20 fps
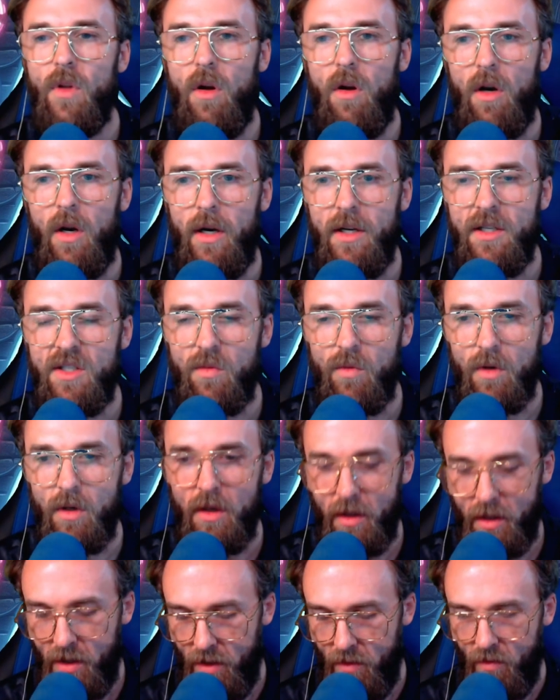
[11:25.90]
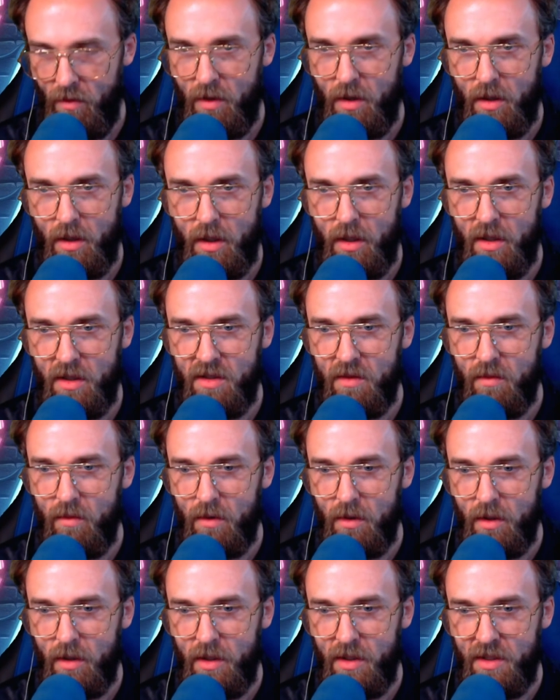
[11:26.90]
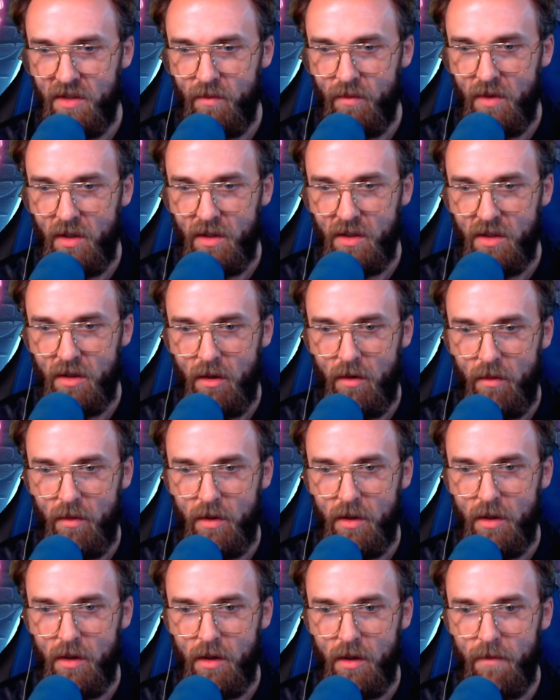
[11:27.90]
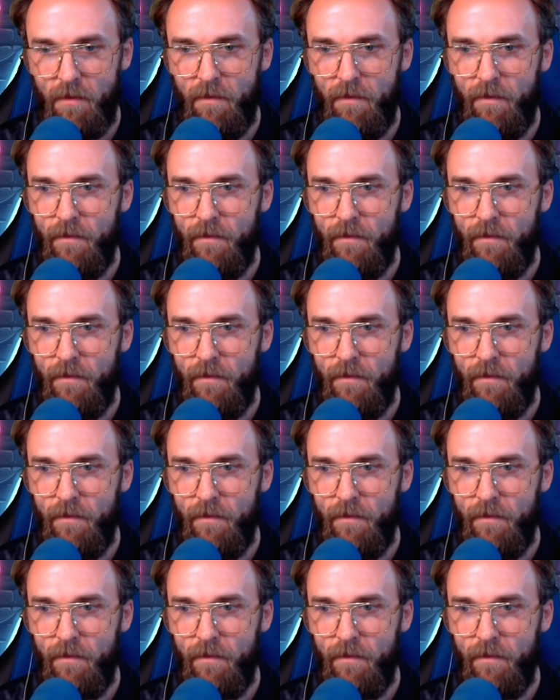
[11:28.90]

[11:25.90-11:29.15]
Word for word: All right, so we're gonna get we're gonna get we're gonna get some things going here.